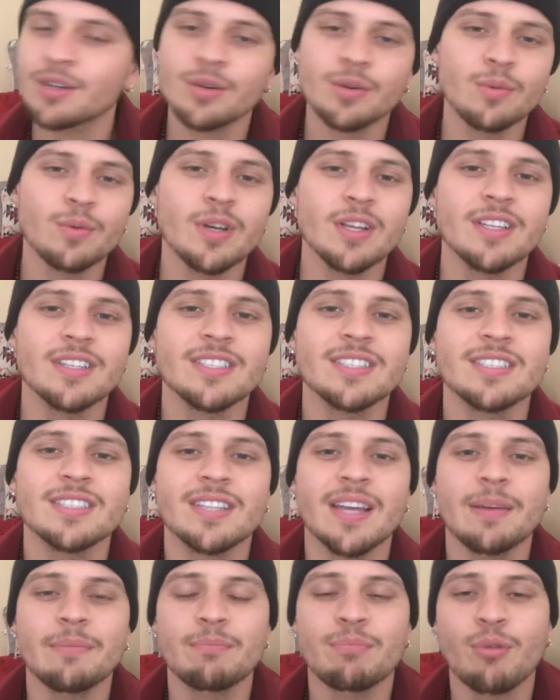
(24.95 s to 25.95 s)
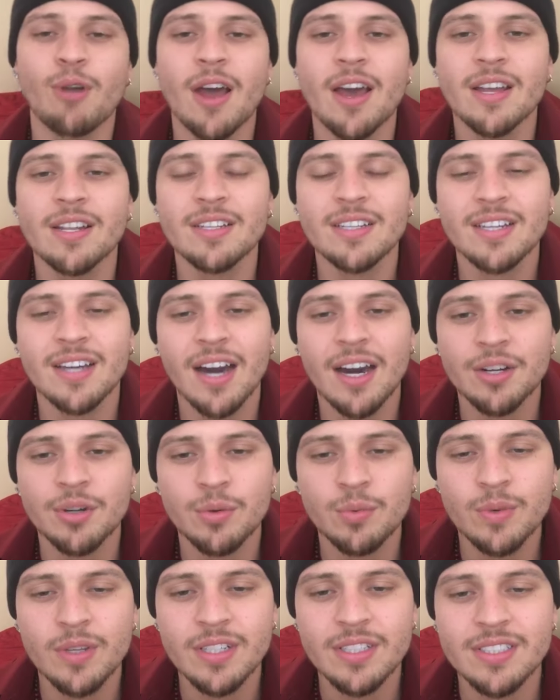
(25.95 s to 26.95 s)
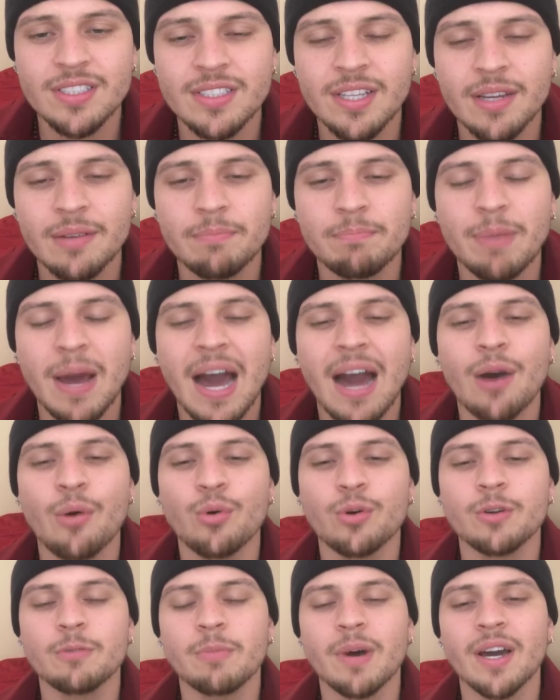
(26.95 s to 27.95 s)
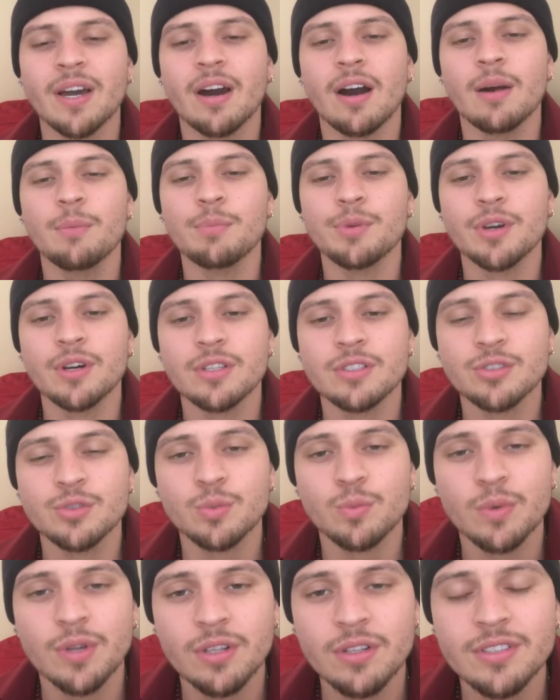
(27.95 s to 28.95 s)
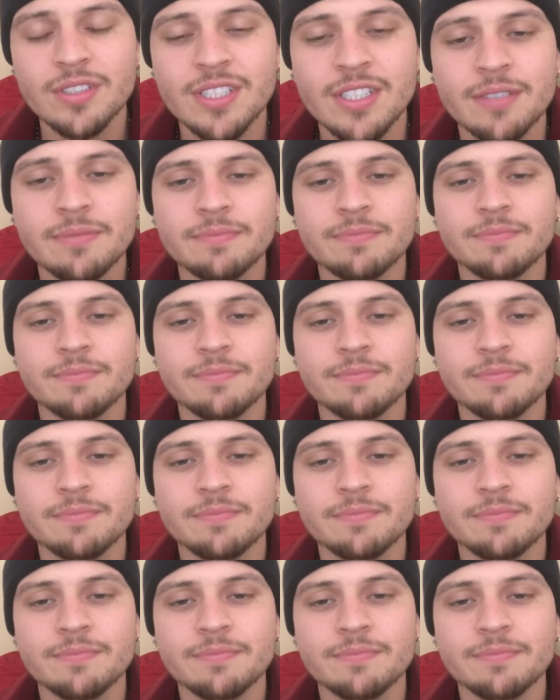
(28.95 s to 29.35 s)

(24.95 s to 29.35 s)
real estate brand, GATOS Real Estate, powered by Ambiance Realty.